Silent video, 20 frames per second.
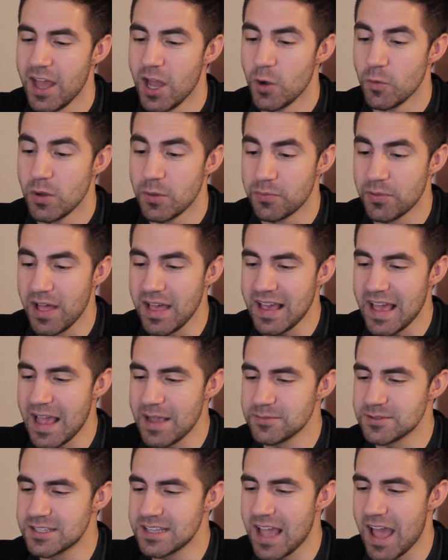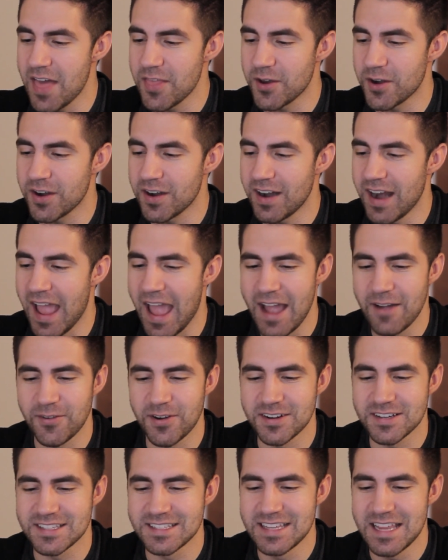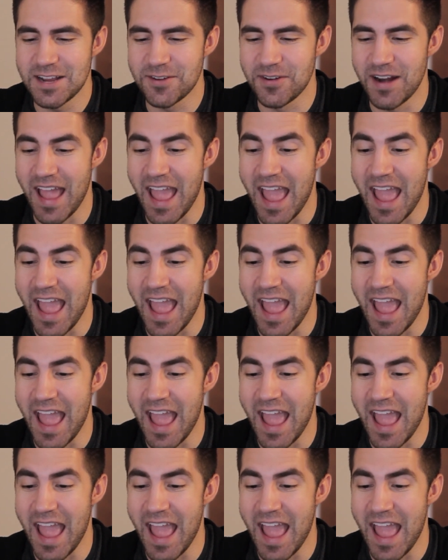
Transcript: We play games together, have our secret